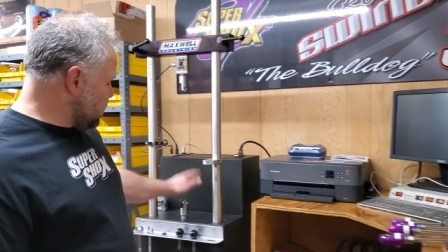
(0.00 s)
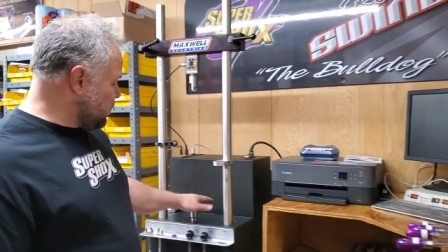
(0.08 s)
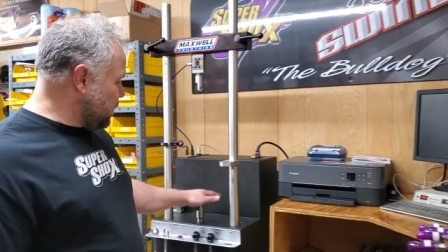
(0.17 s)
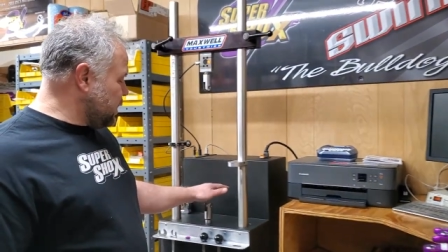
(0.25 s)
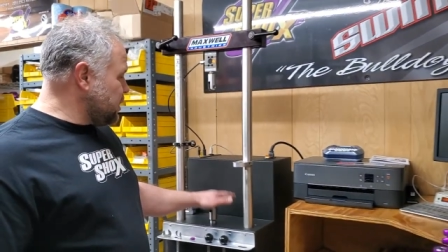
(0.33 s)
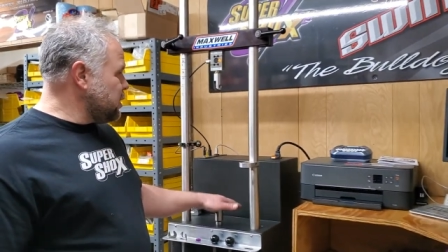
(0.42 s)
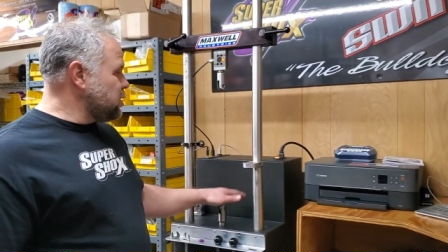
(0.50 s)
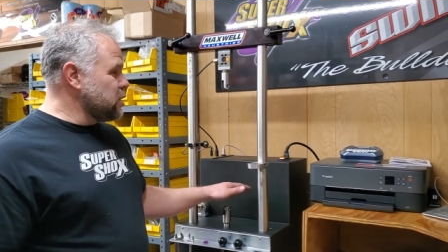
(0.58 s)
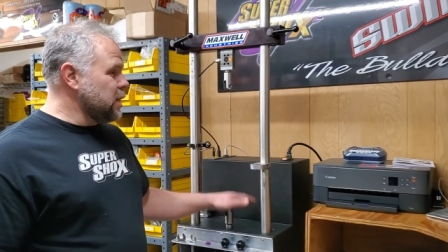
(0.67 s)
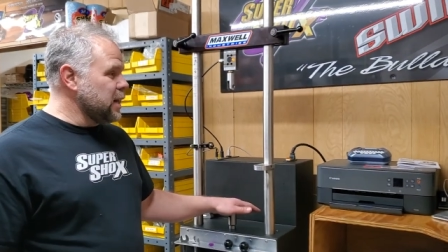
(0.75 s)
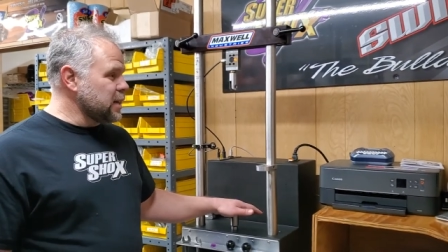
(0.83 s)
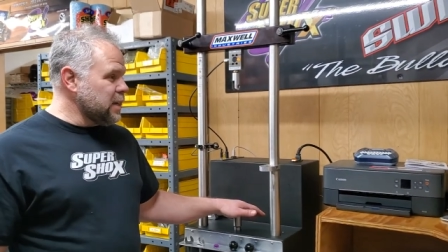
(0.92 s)
They go right into these
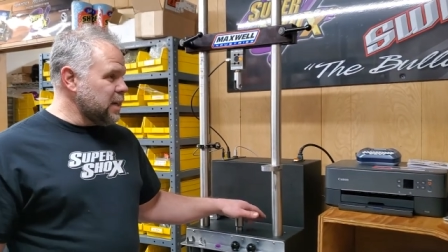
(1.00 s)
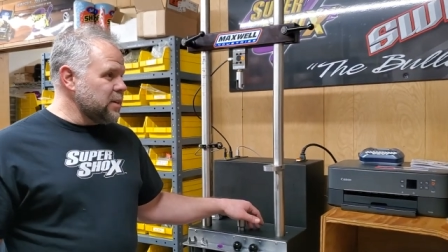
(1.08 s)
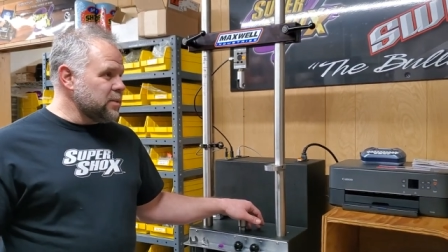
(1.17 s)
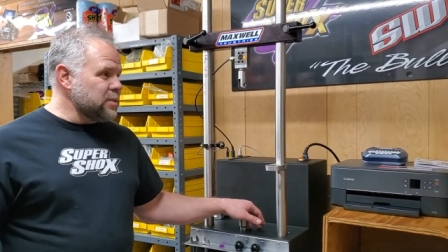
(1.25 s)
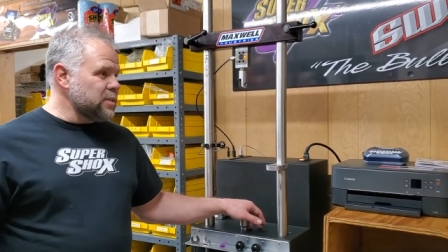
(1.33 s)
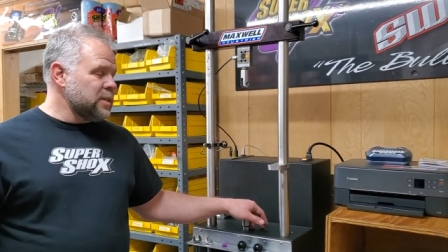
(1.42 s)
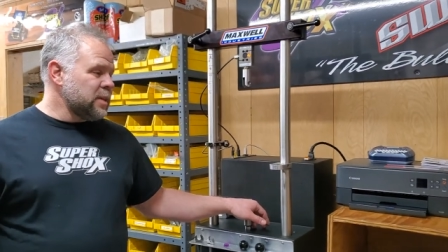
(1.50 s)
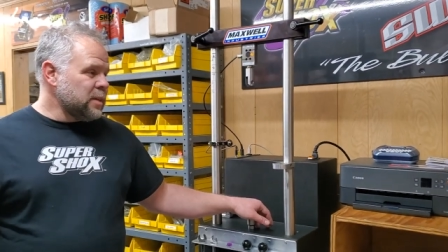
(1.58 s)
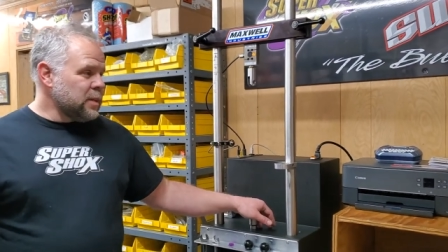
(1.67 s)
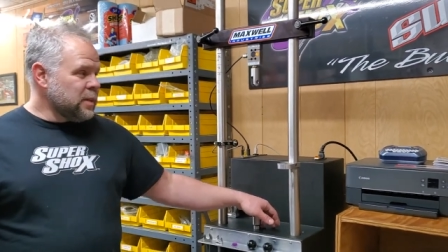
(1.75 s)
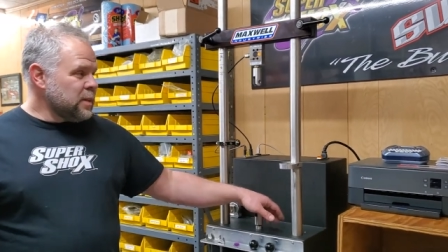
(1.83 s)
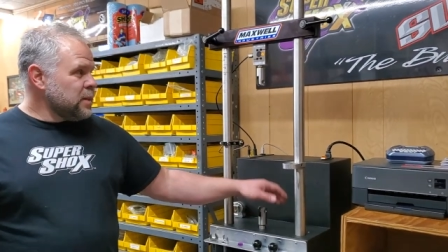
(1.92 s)
shock dynos,
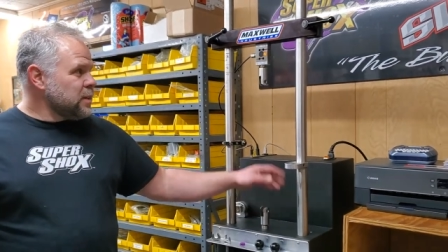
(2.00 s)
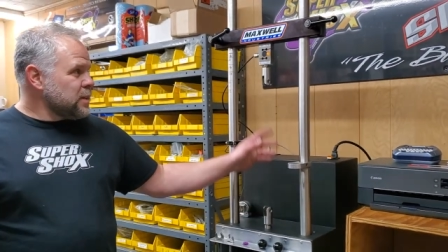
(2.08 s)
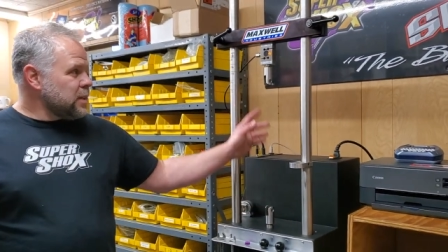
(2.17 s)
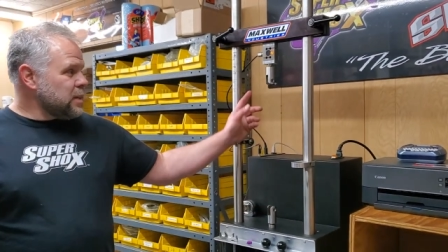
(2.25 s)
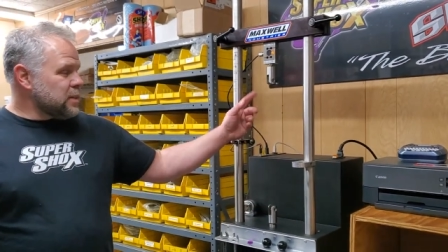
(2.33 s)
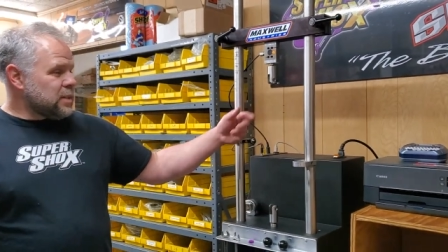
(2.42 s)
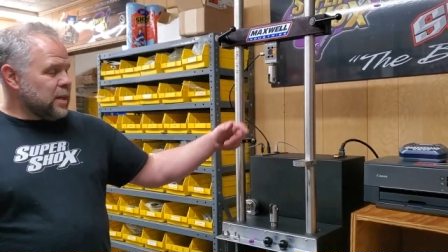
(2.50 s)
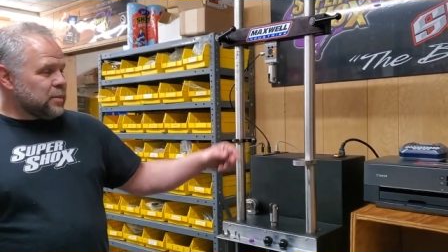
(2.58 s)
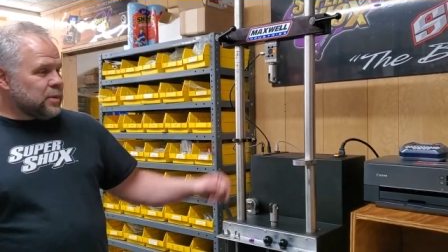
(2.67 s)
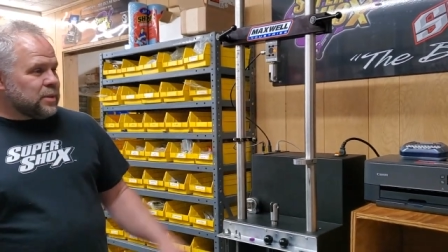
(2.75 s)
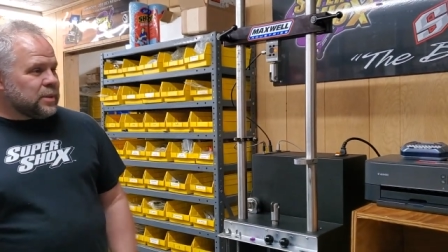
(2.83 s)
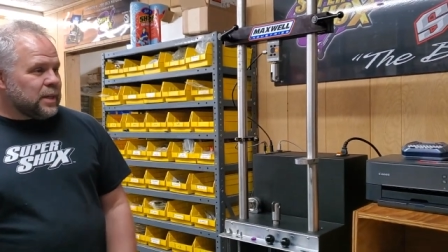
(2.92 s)
get
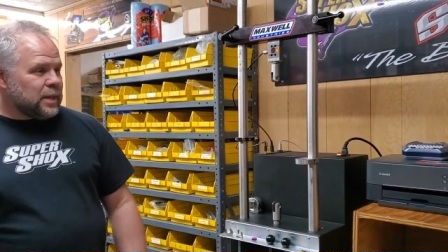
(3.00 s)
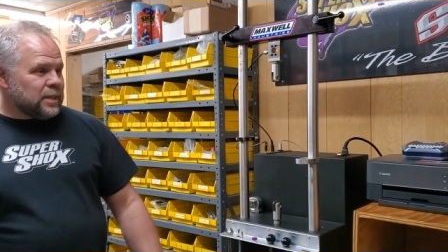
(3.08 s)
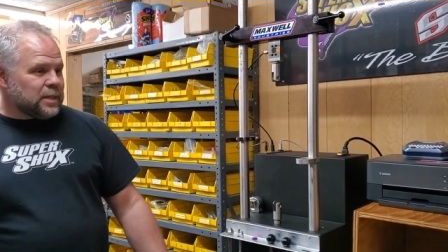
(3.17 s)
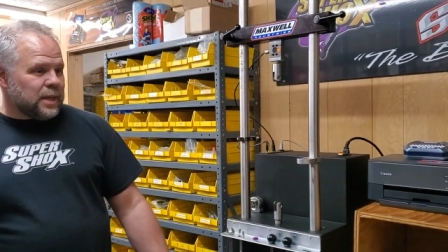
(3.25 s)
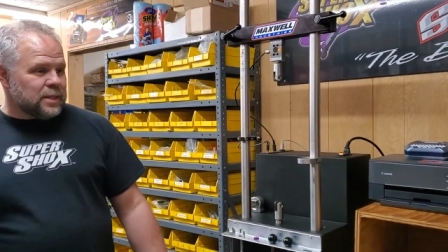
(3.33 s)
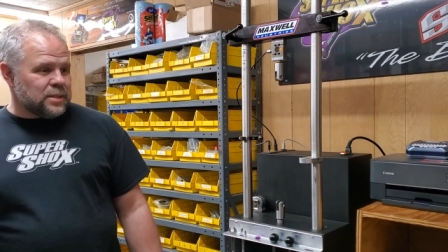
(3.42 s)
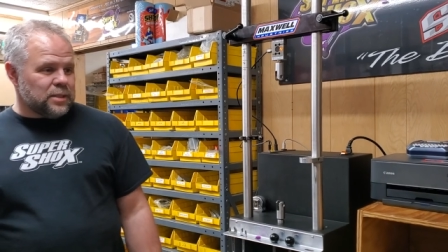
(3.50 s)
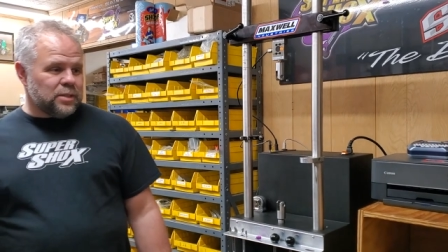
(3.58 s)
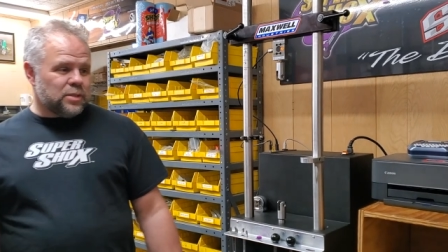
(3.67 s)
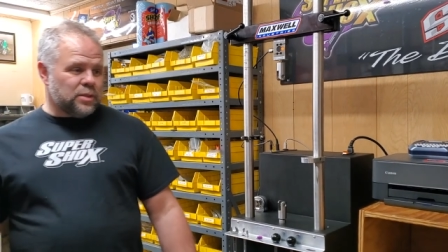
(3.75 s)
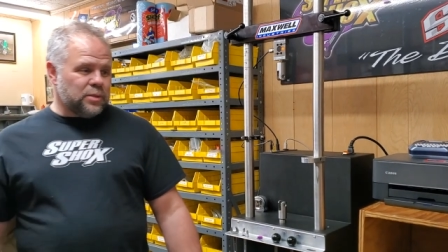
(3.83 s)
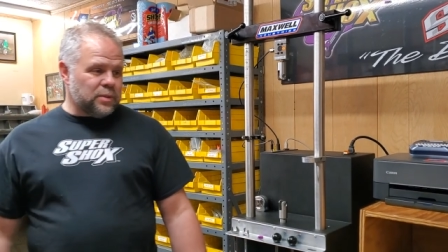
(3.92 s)
assembled, they get tested
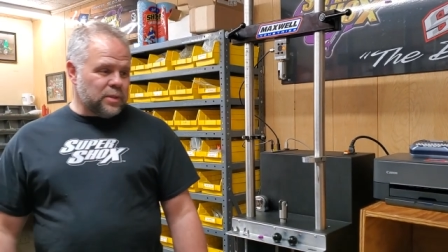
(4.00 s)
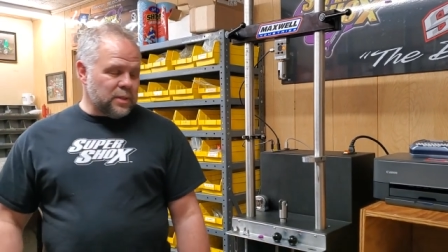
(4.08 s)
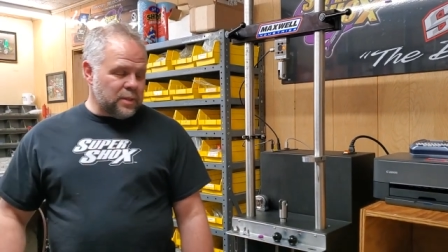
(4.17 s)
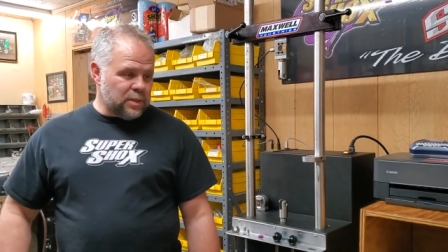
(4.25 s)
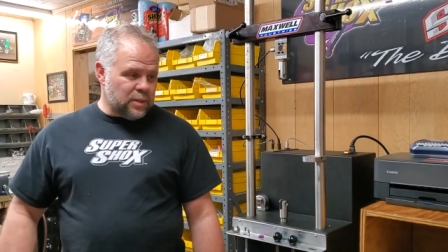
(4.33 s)
and tuned.